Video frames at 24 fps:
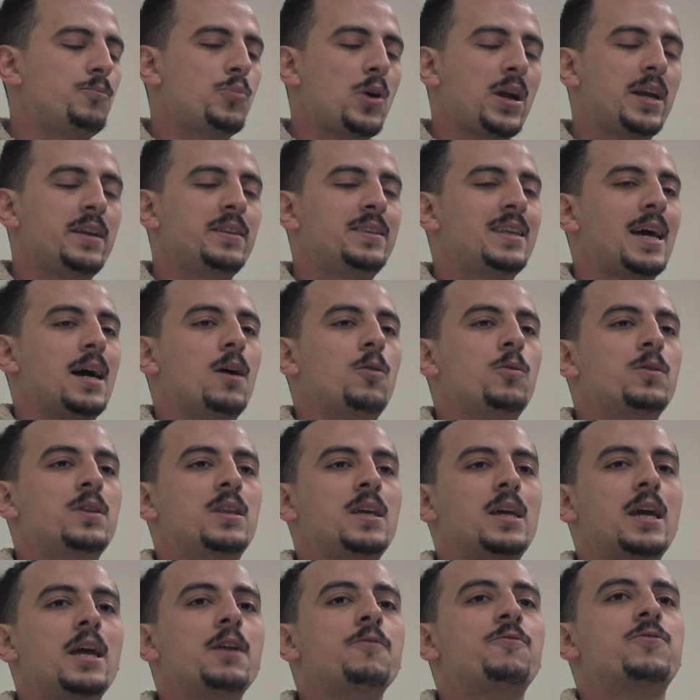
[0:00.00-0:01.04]
bring down
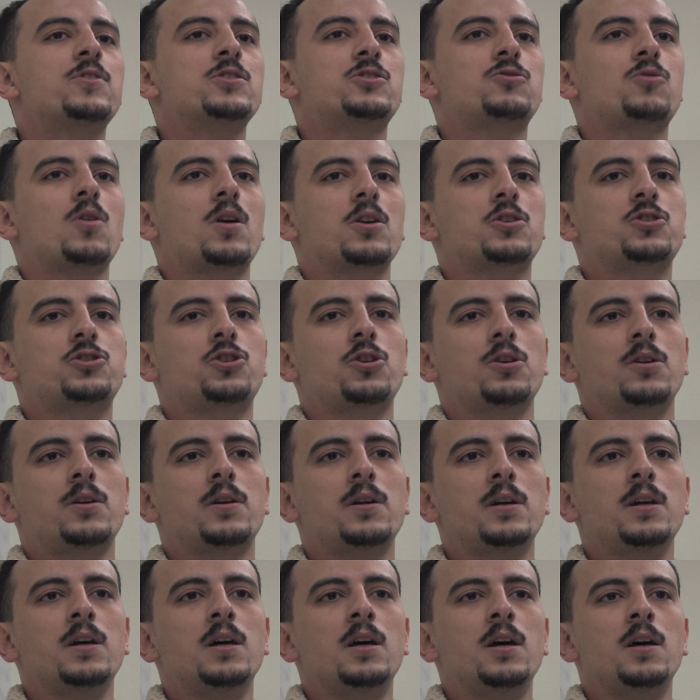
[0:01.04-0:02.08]
the infrastructure.
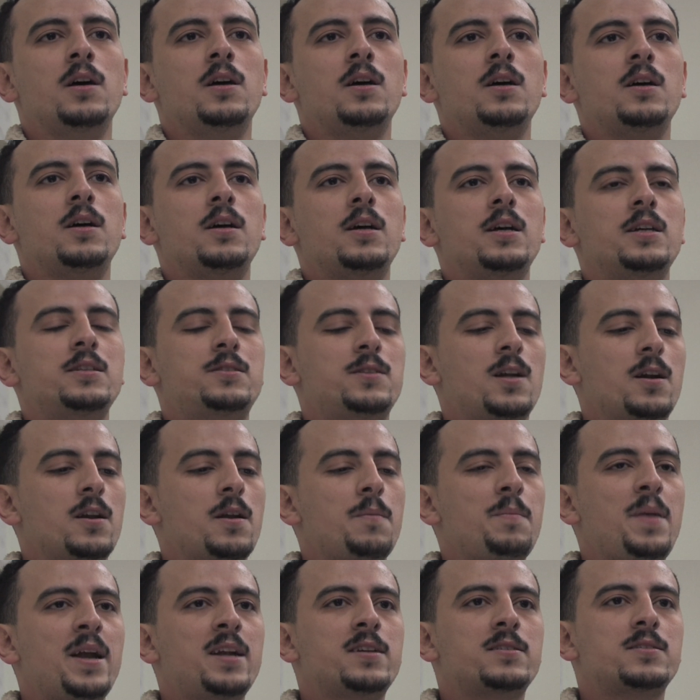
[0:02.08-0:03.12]
It's going
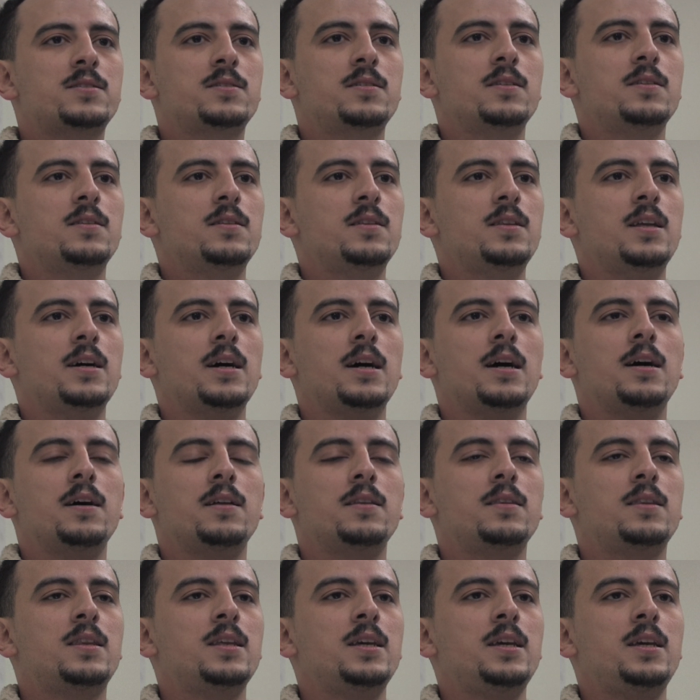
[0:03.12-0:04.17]
to mix
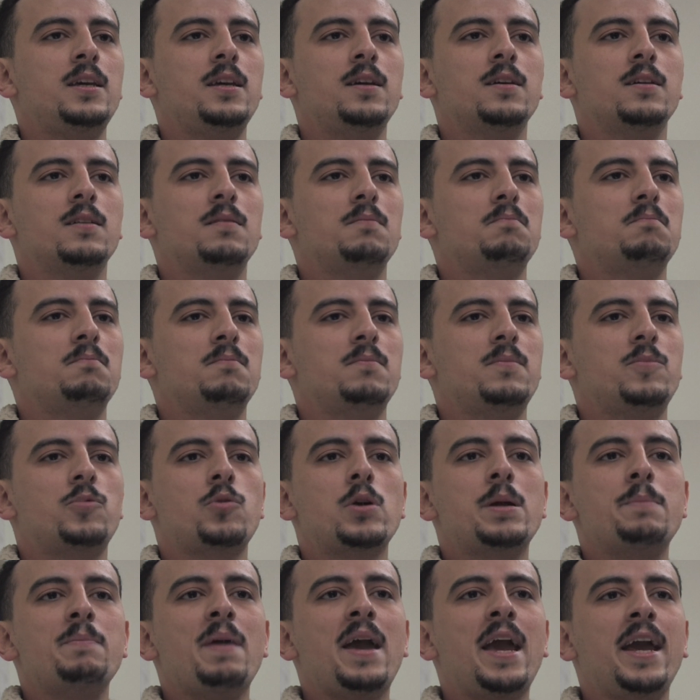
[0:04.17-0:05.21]
the
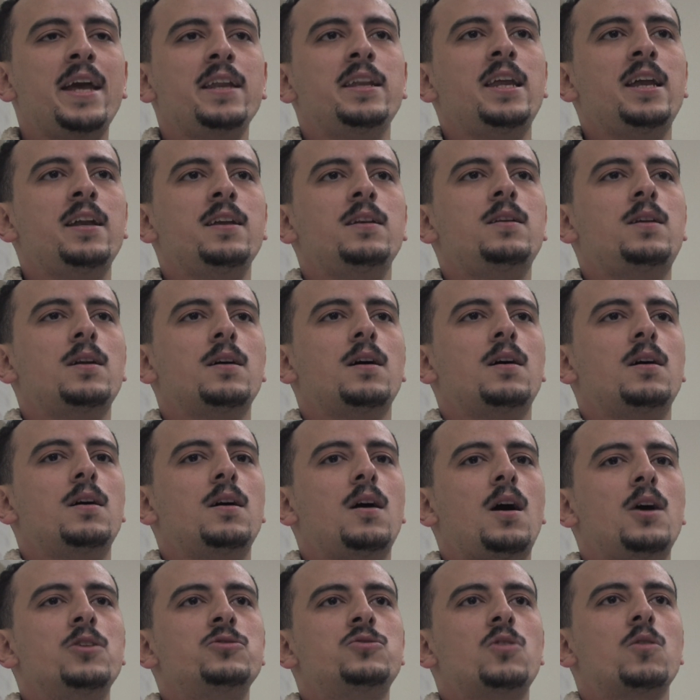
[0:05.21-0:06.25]
remaining
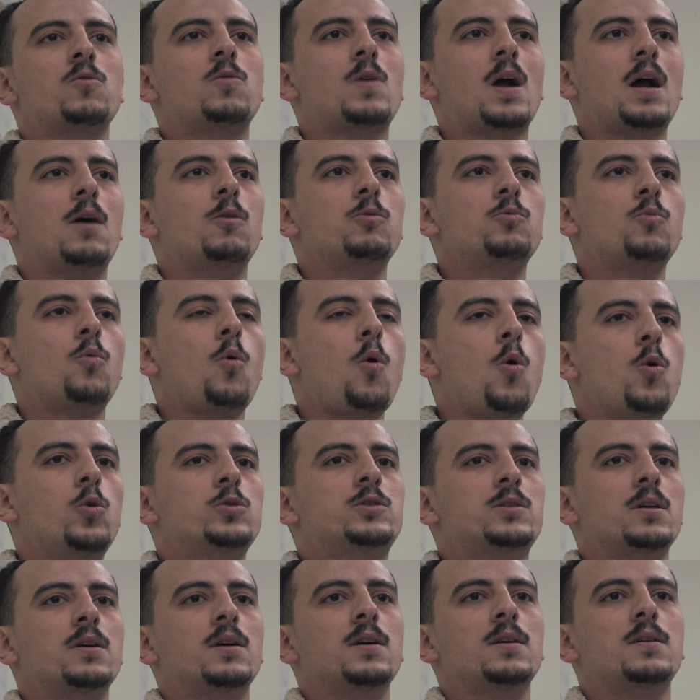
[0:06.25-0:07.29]
underground
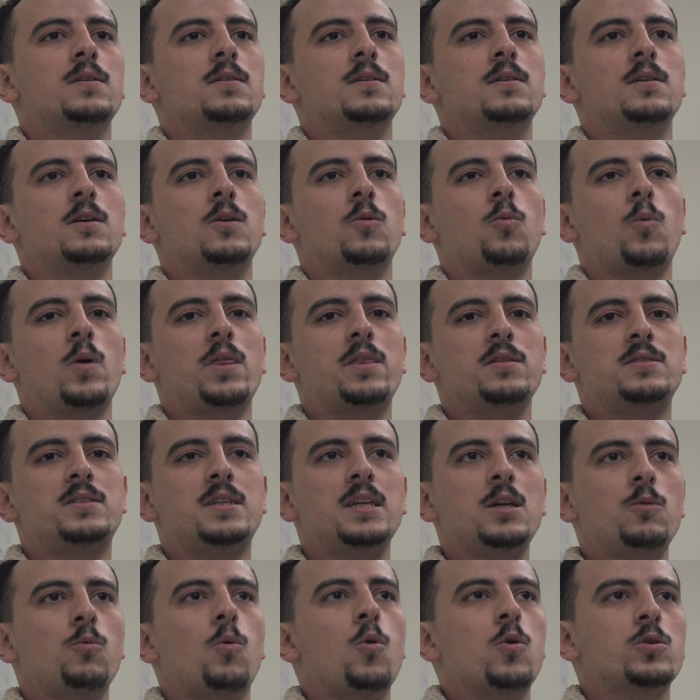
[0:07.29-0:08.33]
water with
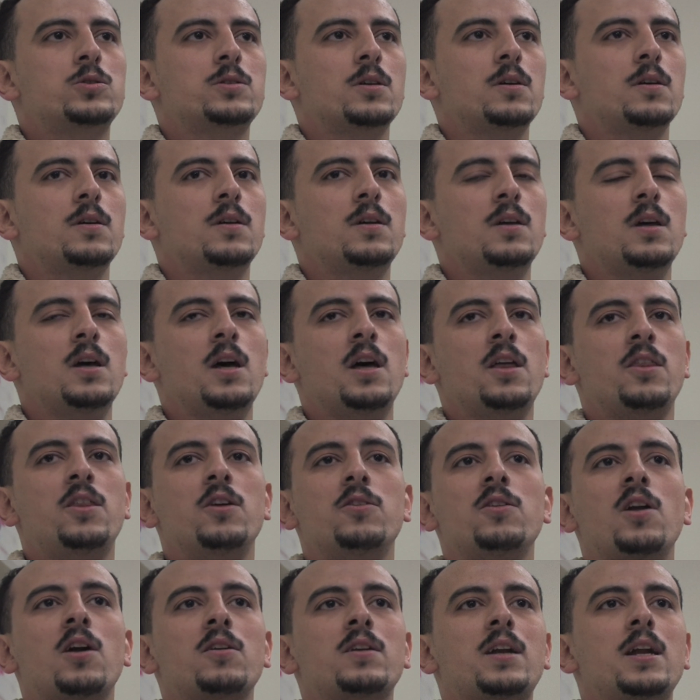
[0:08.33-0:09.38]
seawater.
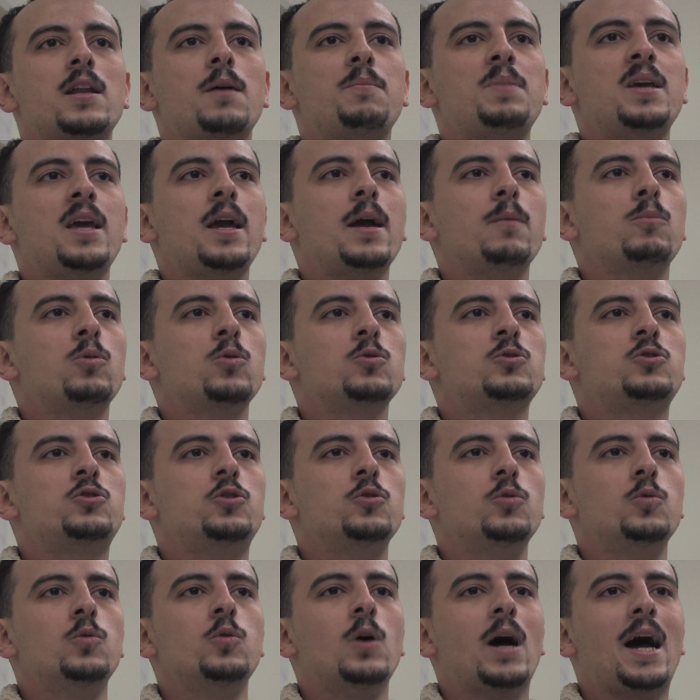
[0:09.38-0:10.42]
They're not going to be able
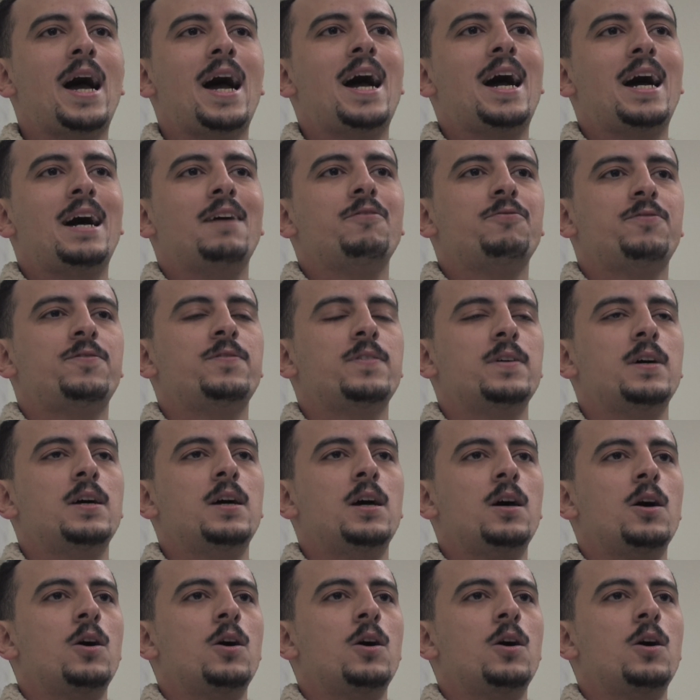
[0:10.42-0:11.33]
to have